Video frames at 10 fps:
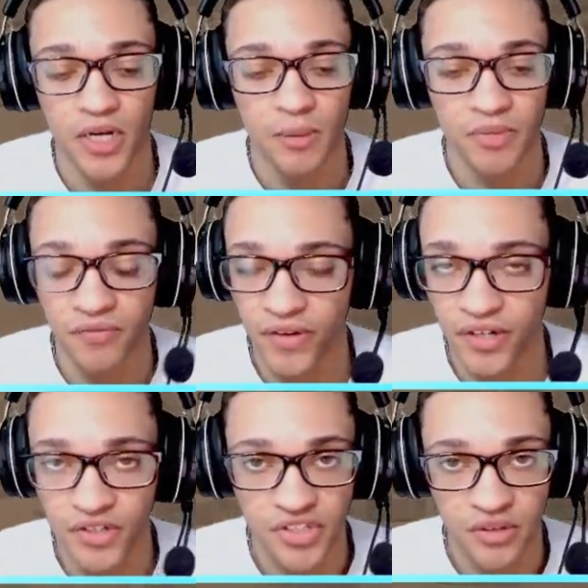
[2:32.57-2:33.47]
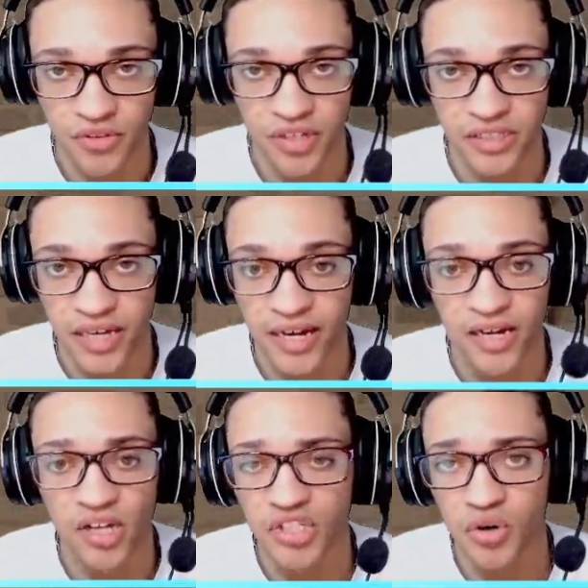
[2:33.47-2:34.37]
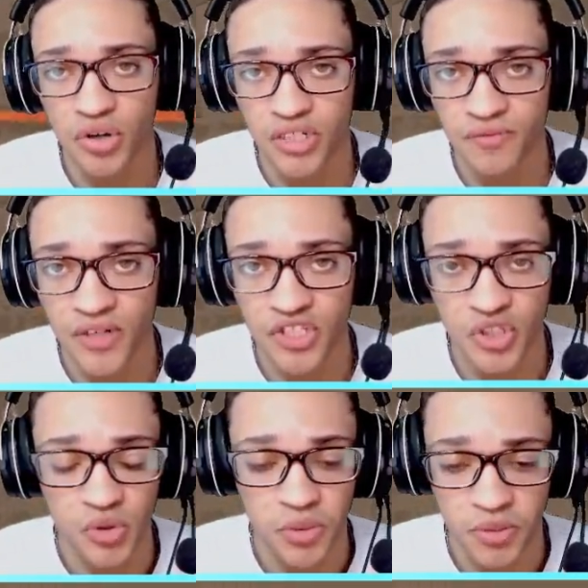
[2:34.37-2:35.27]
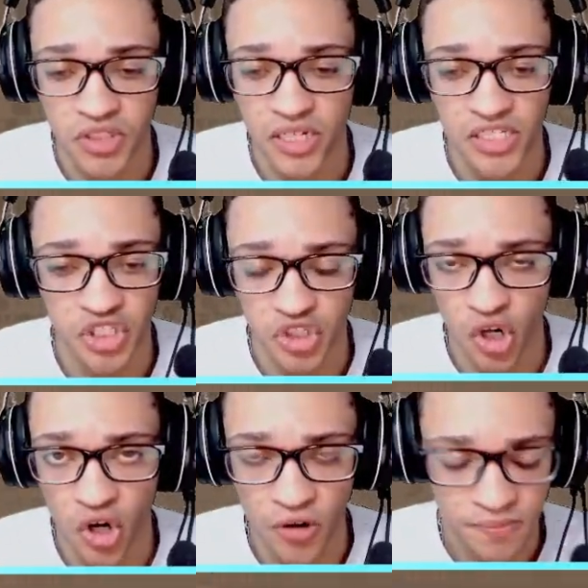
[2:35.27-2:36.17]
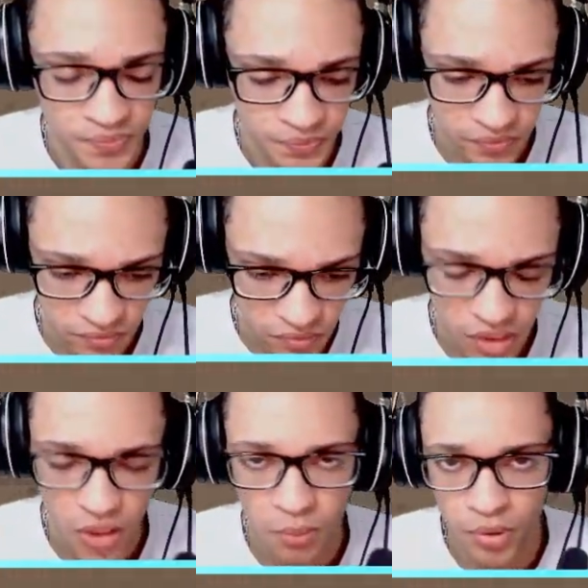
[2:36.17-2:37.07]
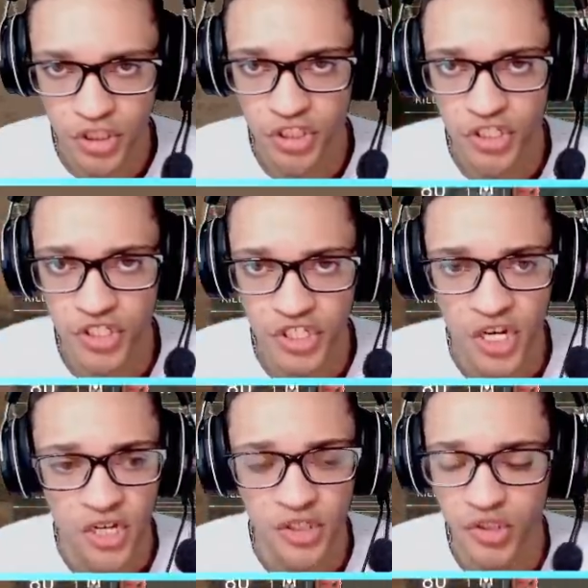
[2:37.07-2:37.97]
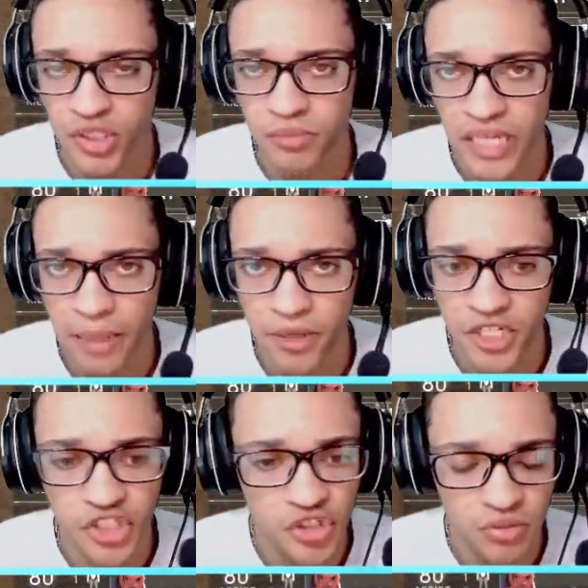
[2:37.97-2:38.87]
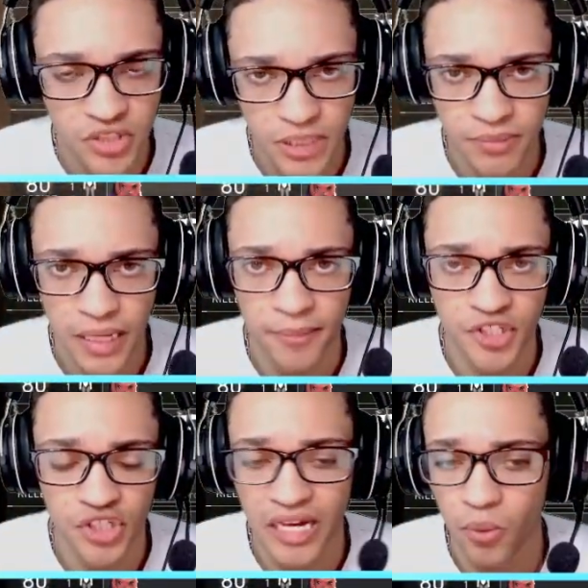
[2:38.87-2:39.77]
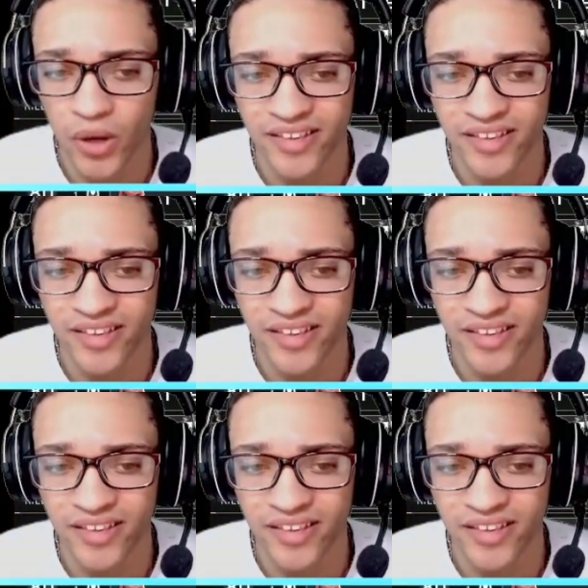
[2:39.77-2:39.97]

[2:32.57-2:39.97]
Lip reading: defenders and everything like that. And also on defense too, it's meant to like stall pushes, do some damage, do some chip damage, so that way the